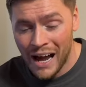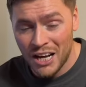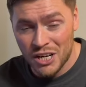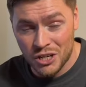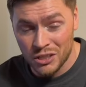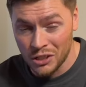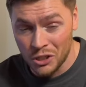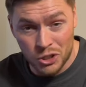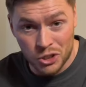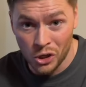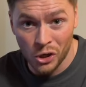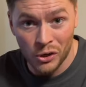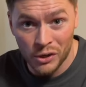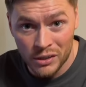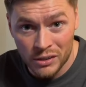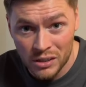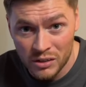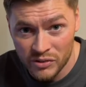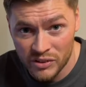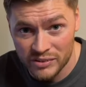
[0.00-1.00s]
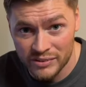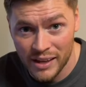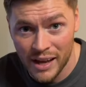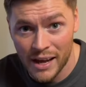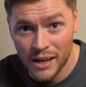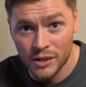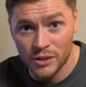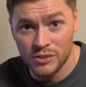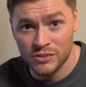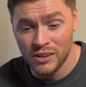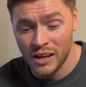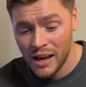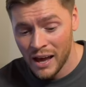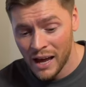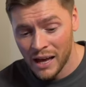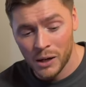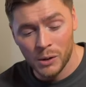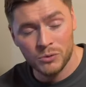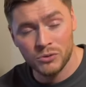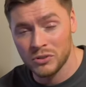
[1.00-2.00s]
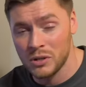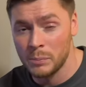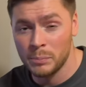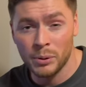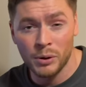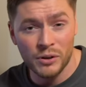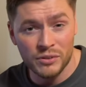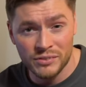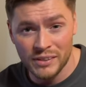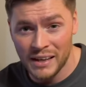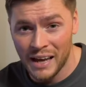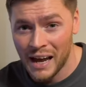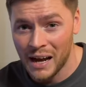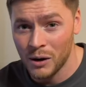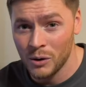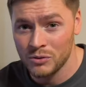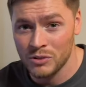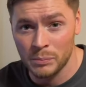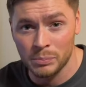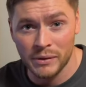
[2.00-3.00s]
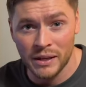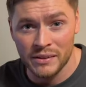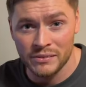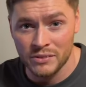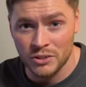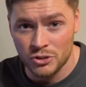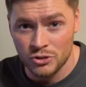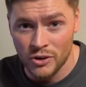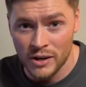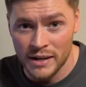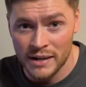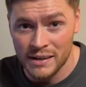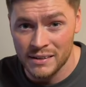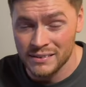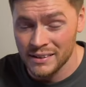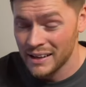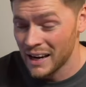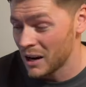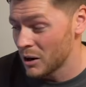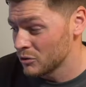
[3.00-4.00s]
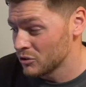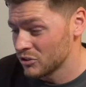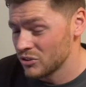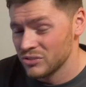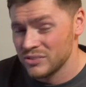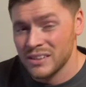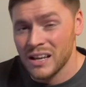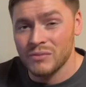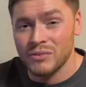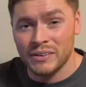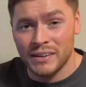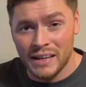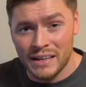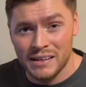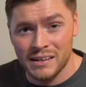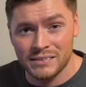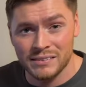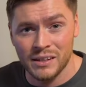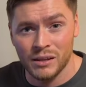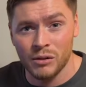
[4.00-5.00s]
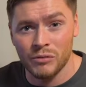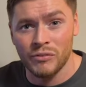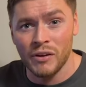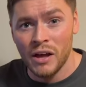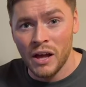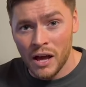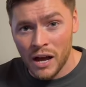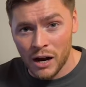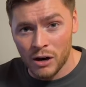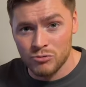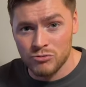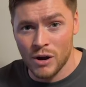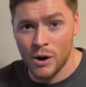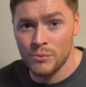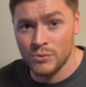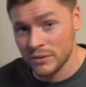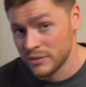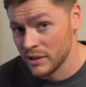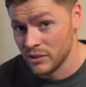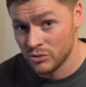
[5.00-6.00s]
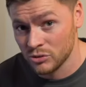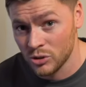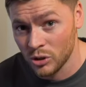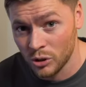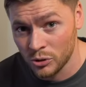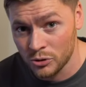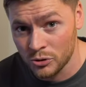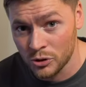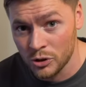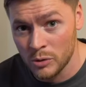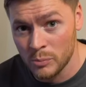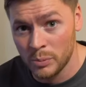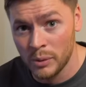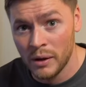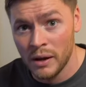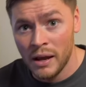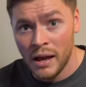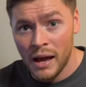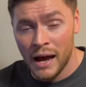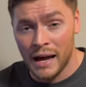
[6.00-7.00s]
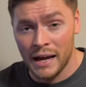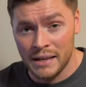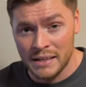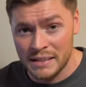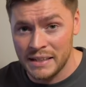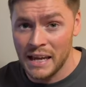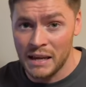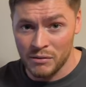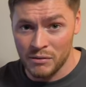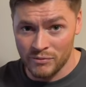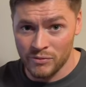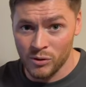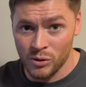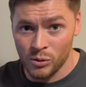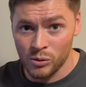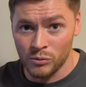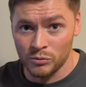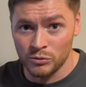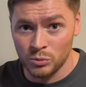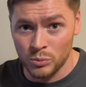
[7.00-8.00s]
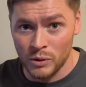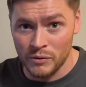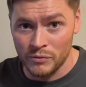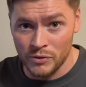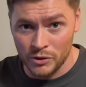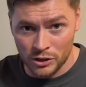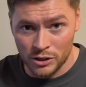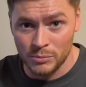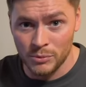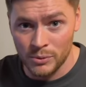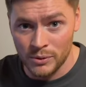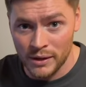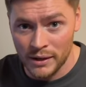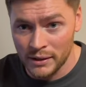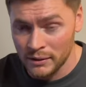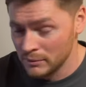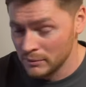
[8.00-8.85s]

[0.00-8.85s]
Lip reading: actually join for starters, how to deposit, how to place the trades, and how to just navigate yourself around the Discord group and get involved with the community.